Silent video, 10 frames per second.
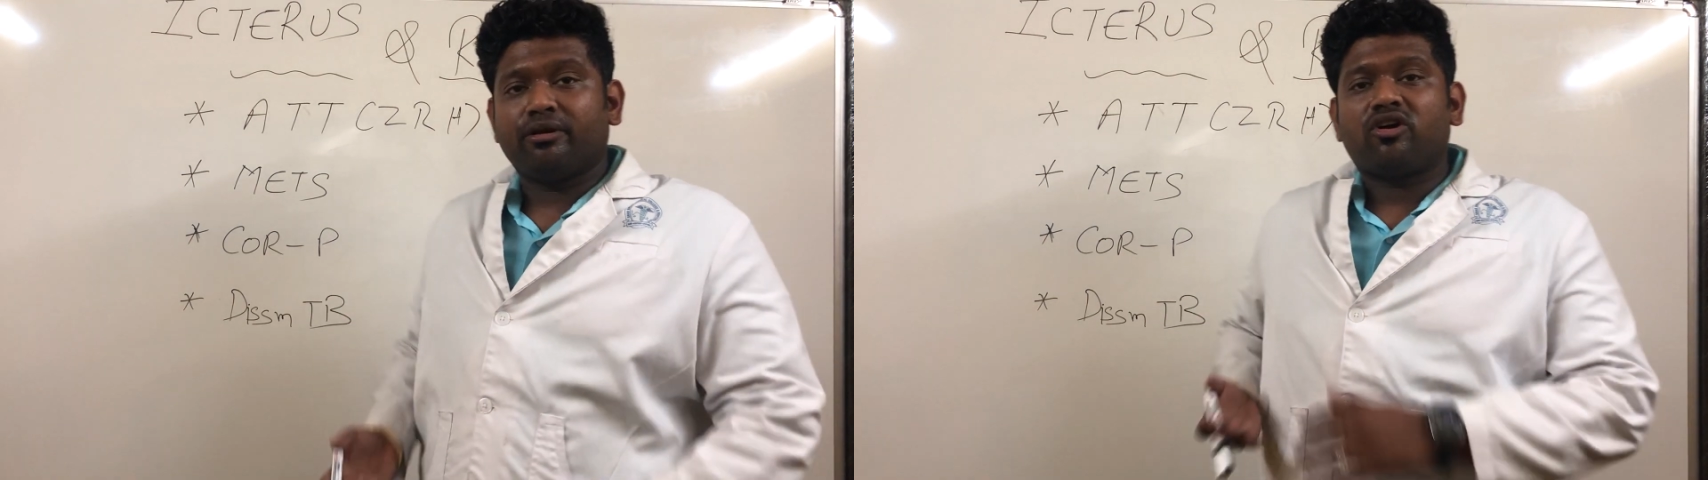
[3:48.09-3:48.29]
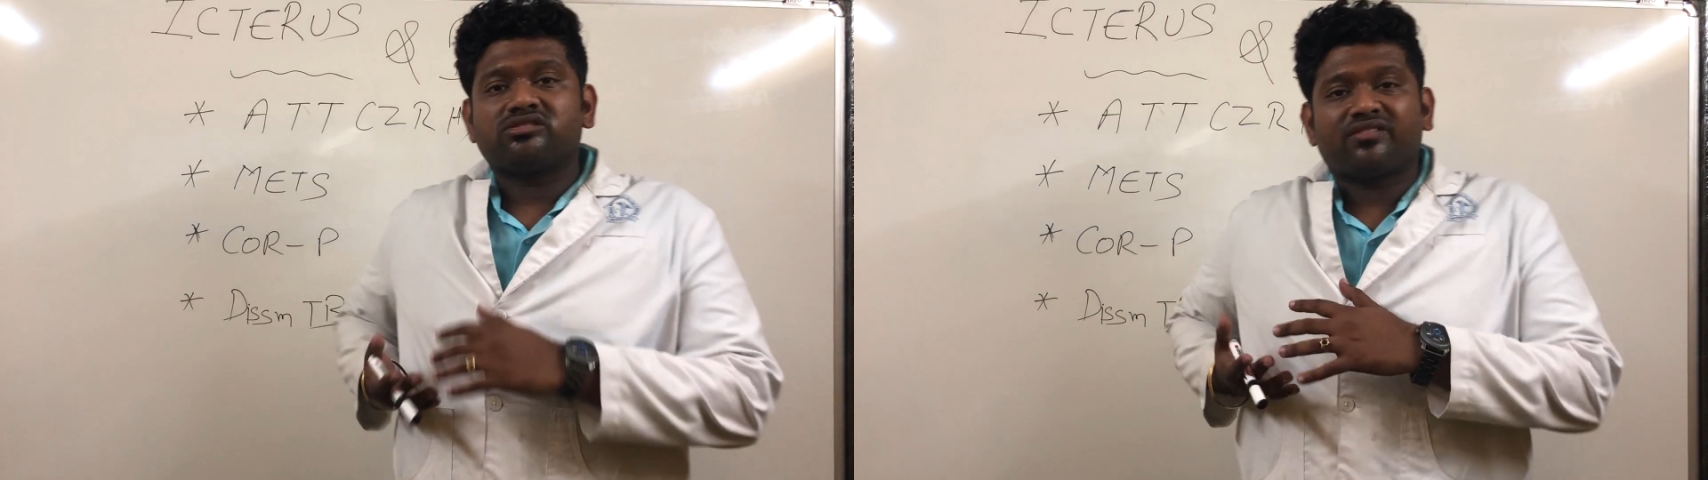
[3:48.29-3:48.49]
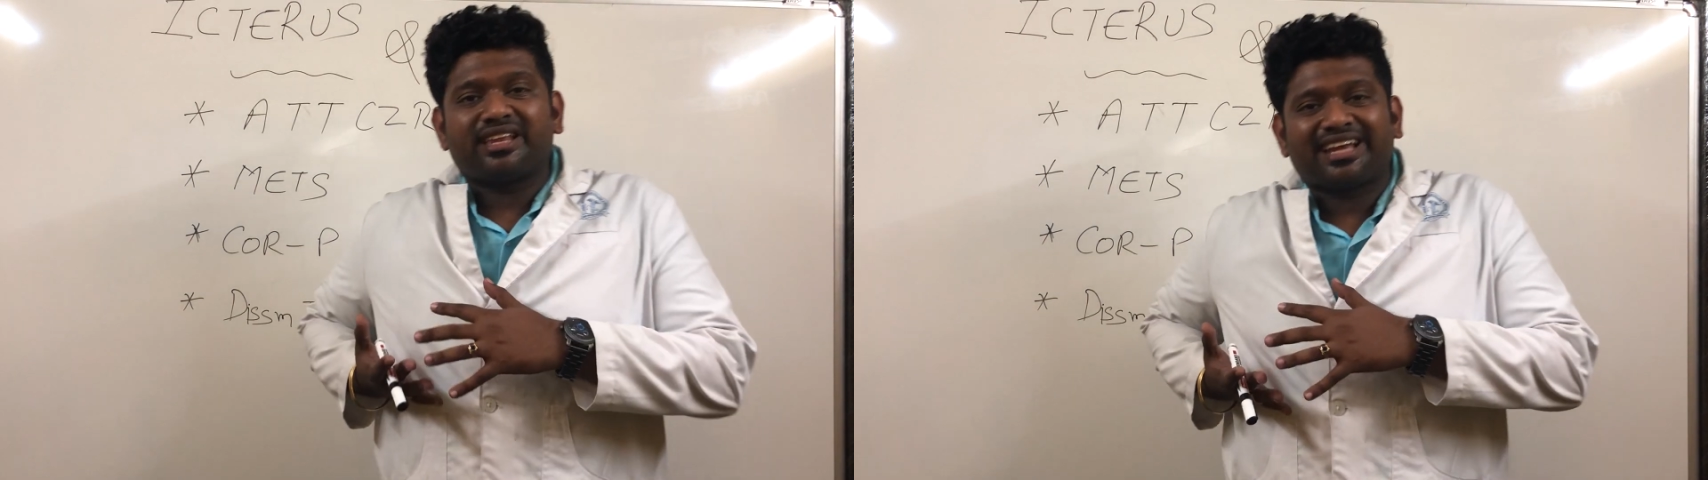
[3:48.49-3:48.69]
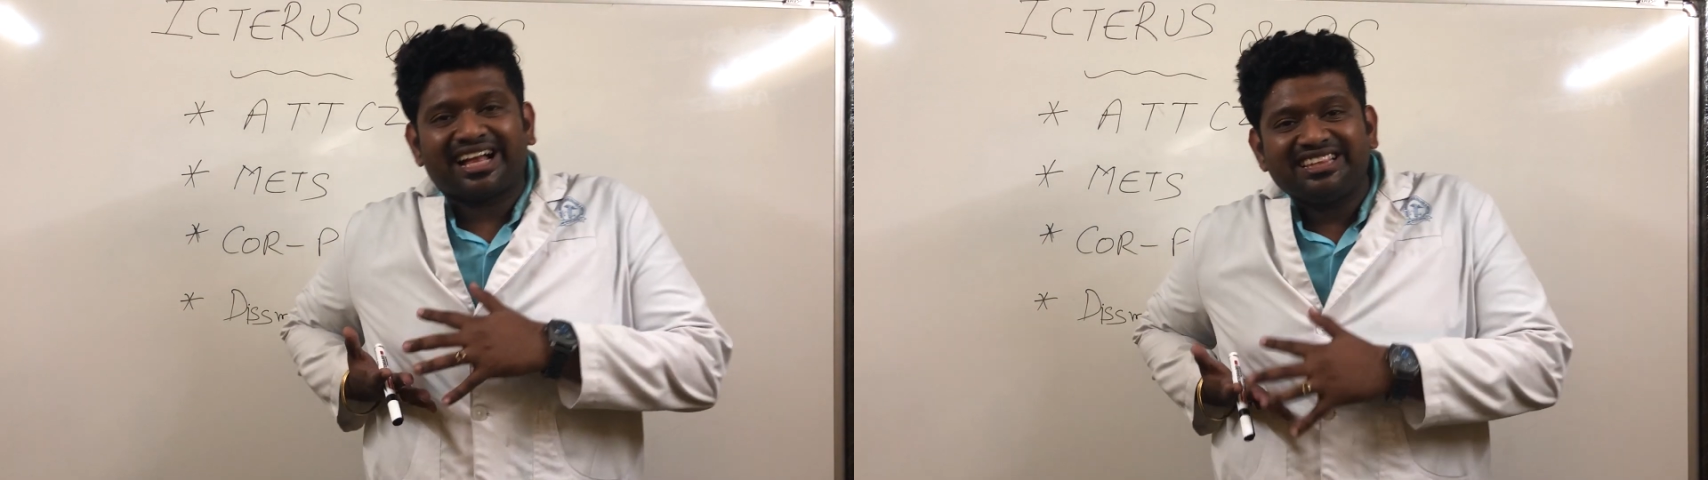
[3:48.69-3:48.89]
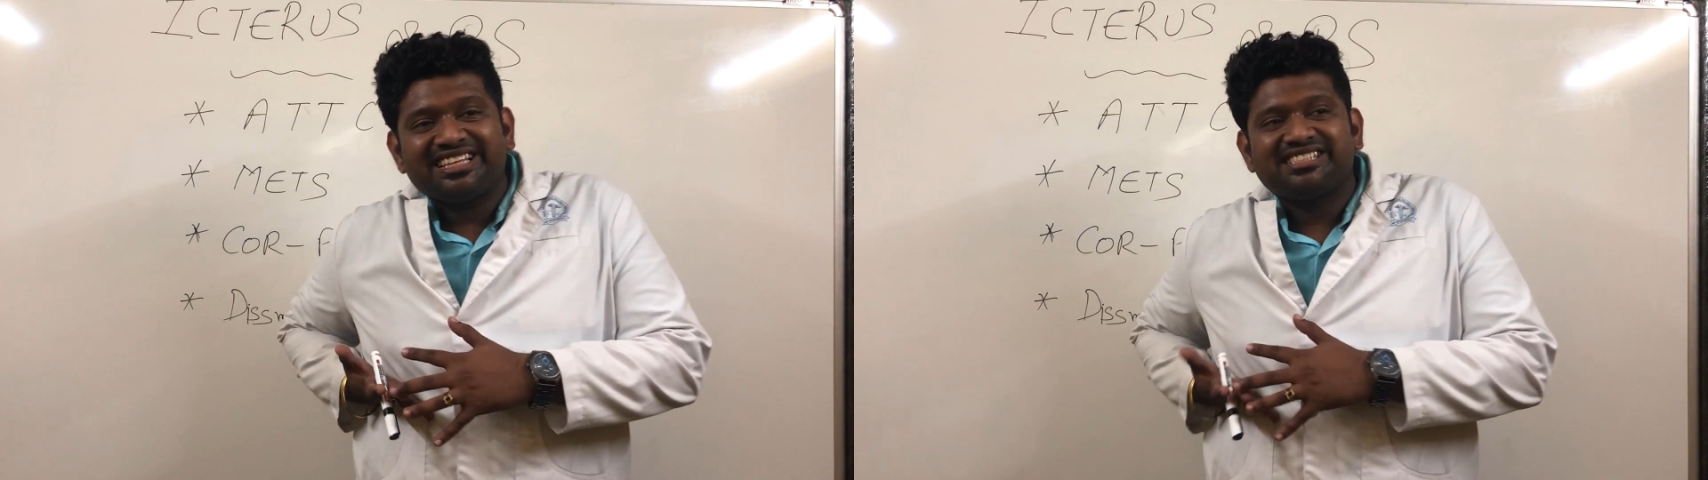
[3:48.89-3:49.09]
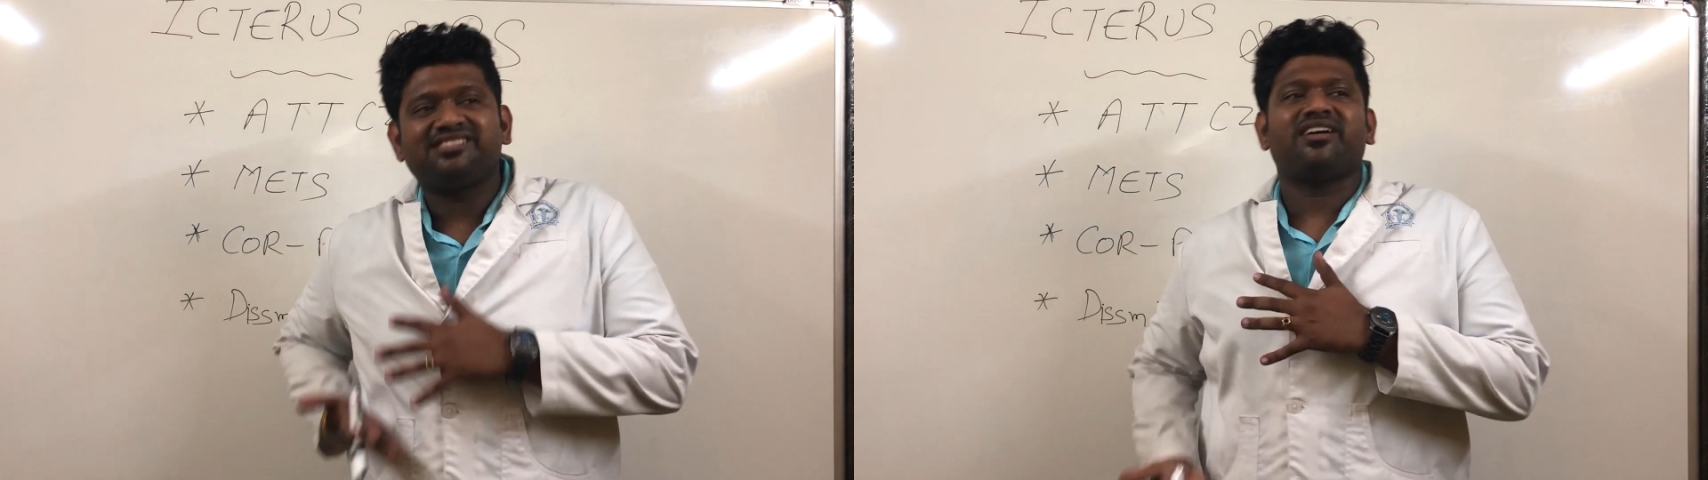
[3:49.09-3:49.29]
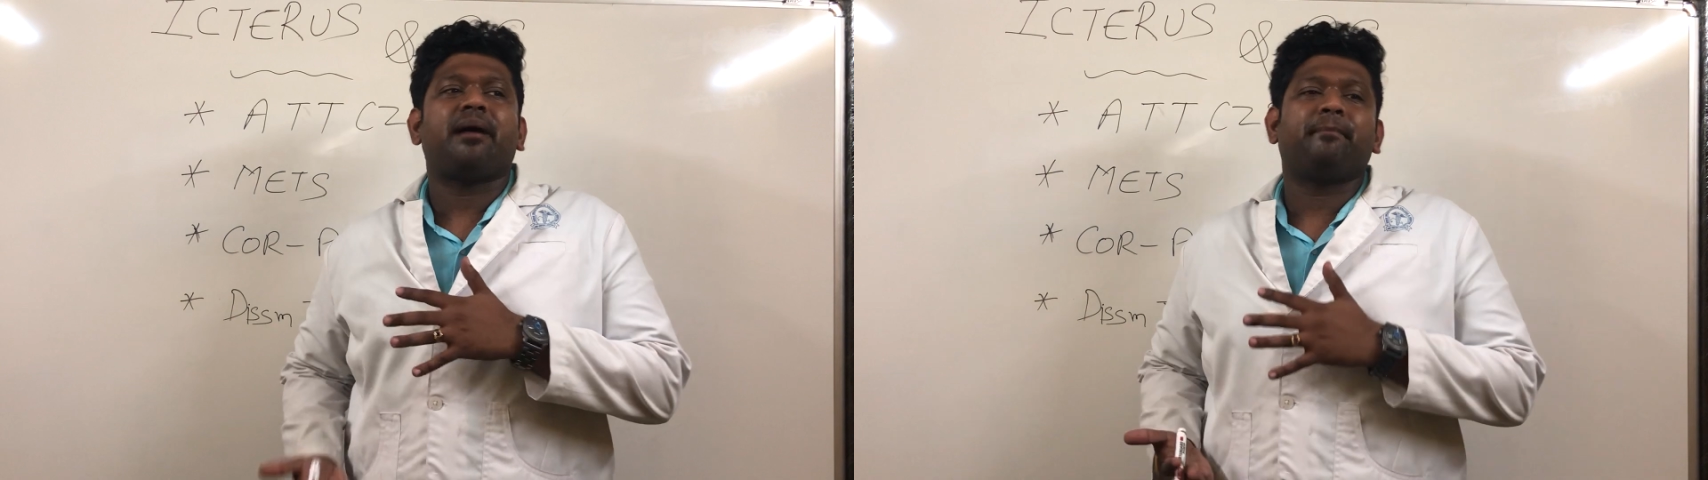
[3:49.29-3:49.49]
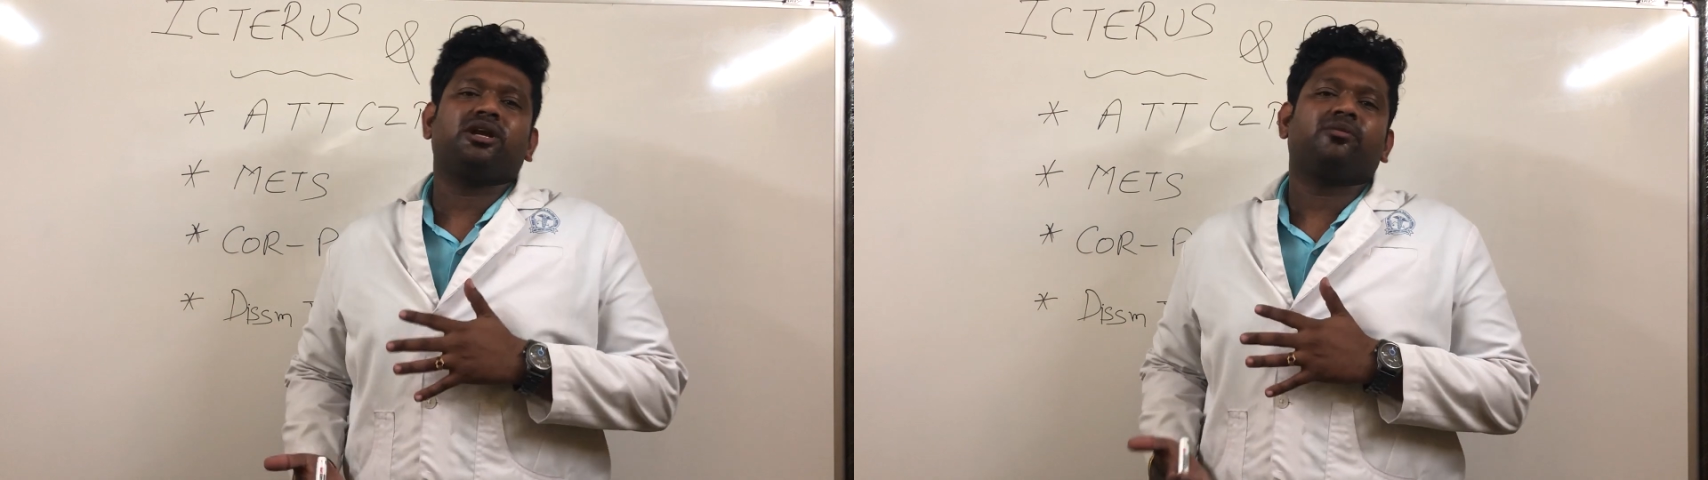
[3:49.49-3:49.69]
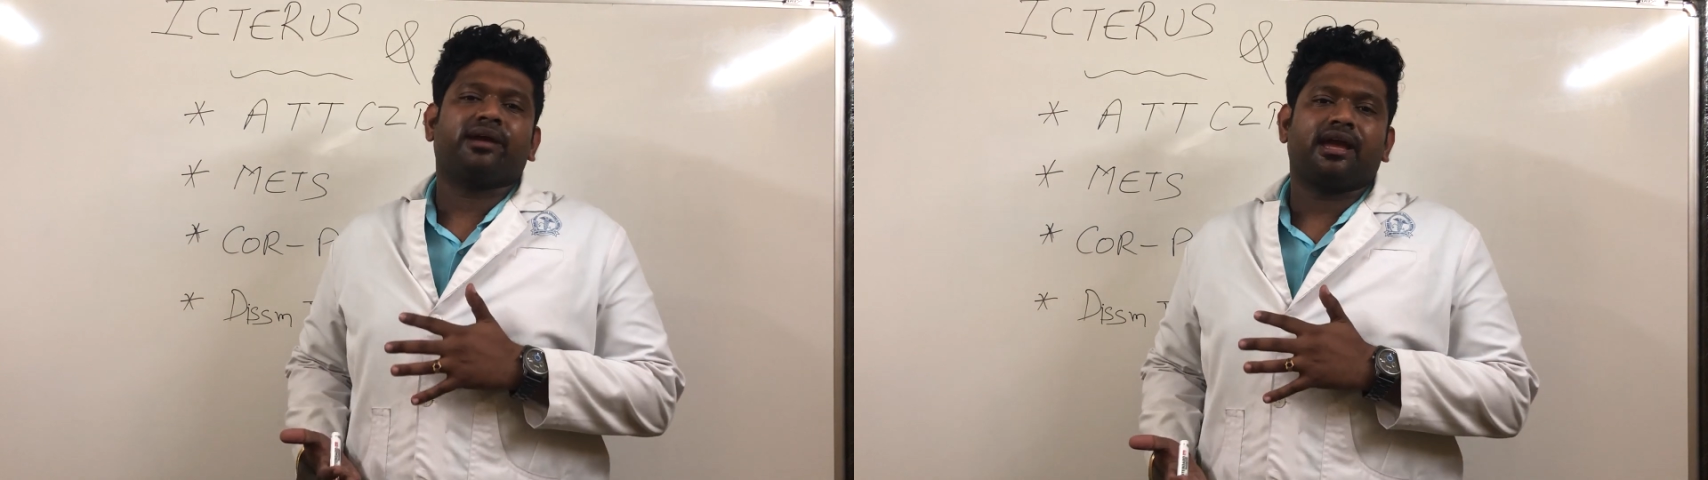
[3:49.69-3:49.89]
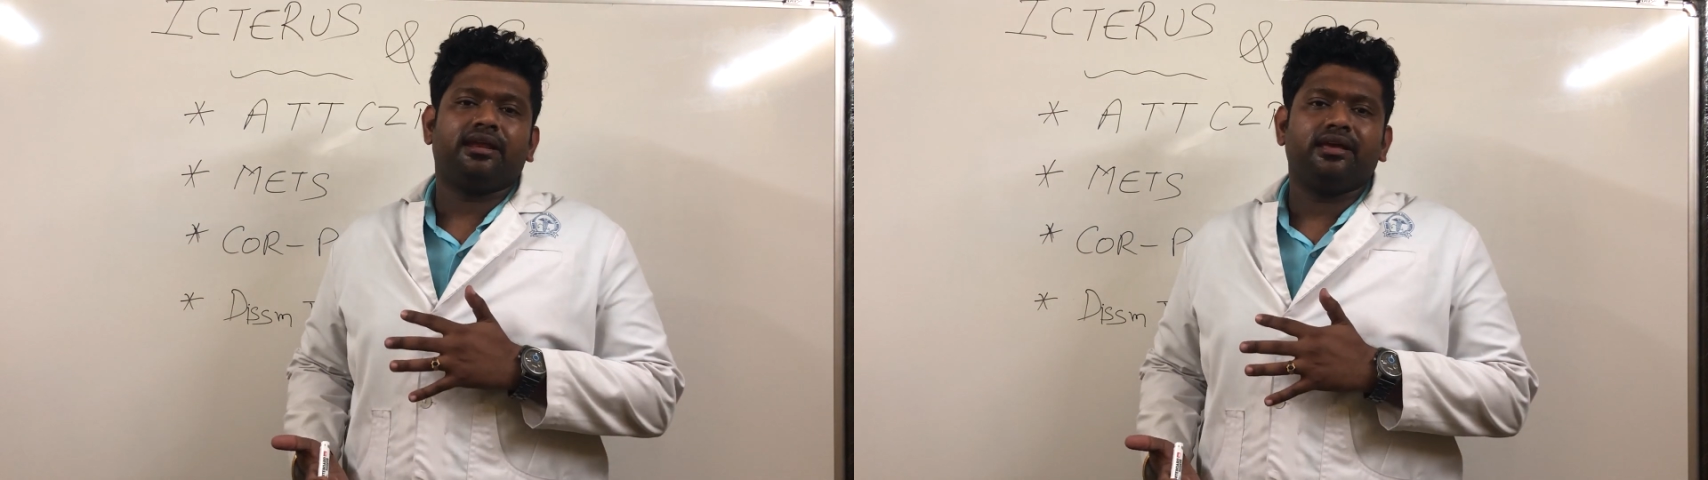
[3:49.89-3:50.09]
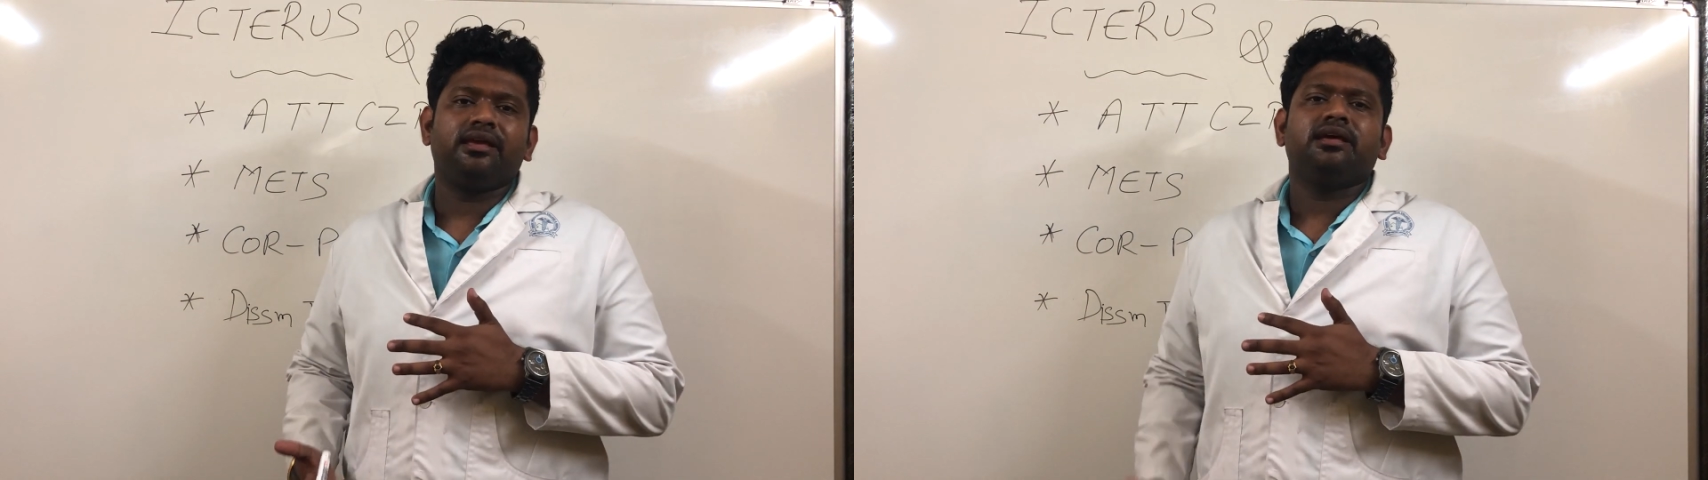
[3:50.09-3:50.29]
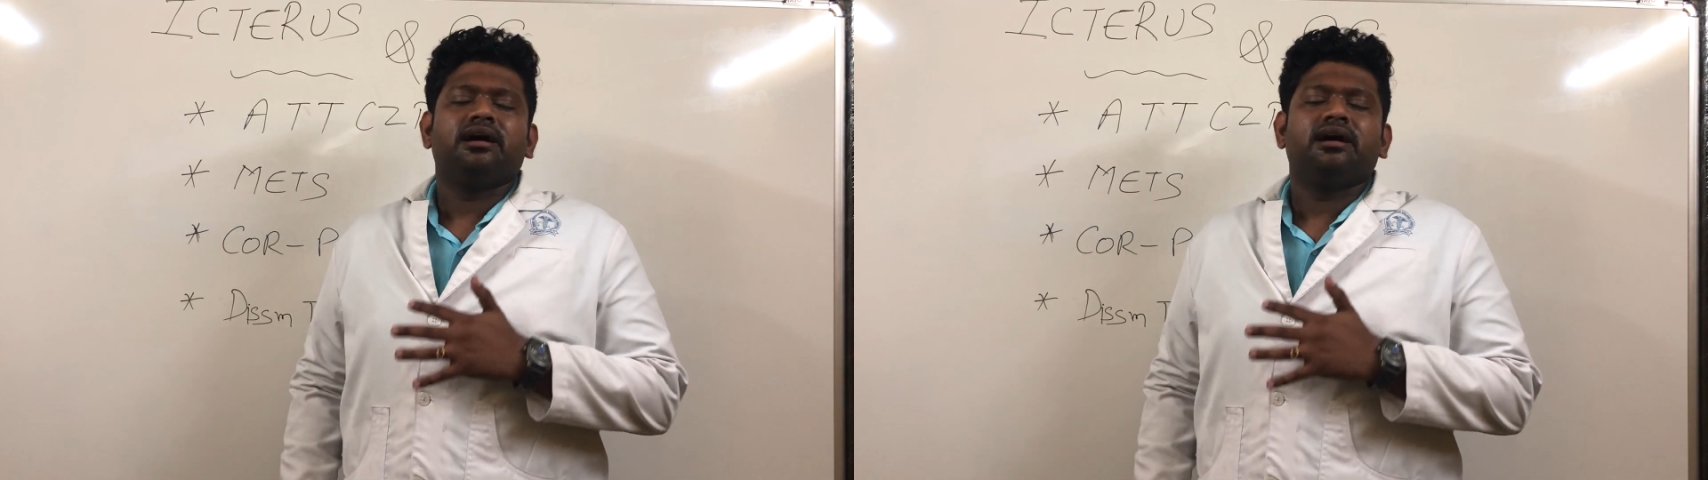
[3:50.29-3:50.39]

because of the congestive hepatomegaly,